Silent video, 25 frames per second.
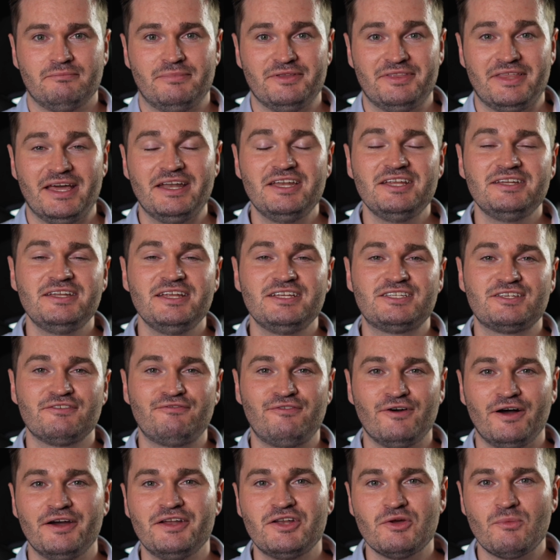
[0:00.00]
but then you need to
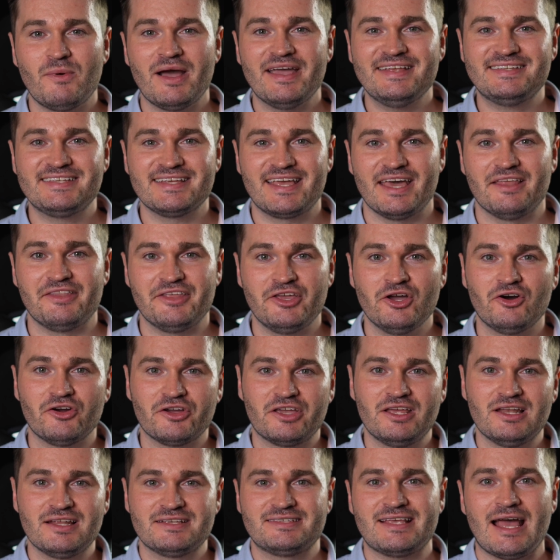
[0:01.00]
find a way to get the
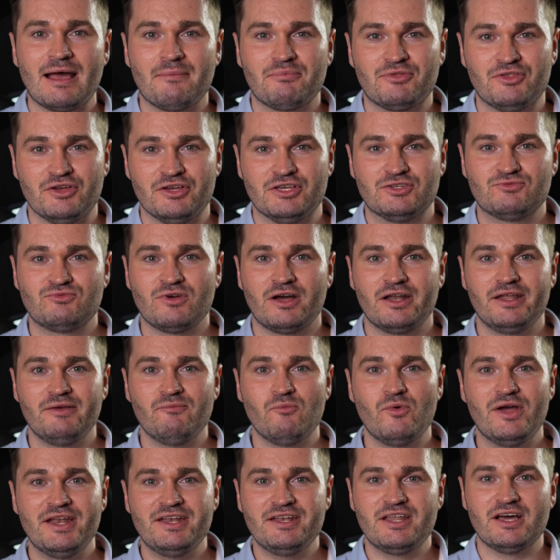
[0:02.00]
Oculus app that is running
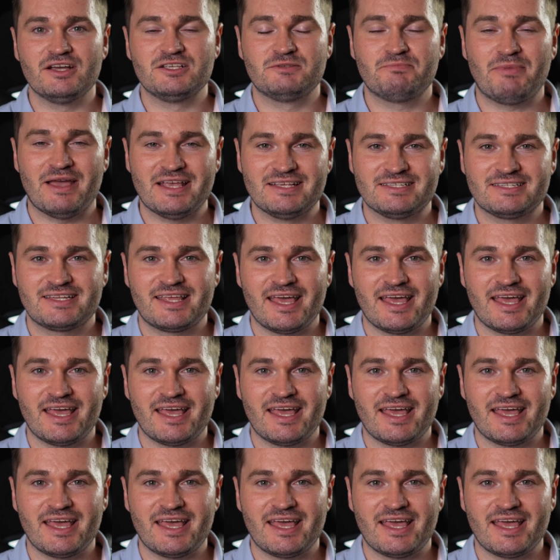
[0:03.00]
Windows-based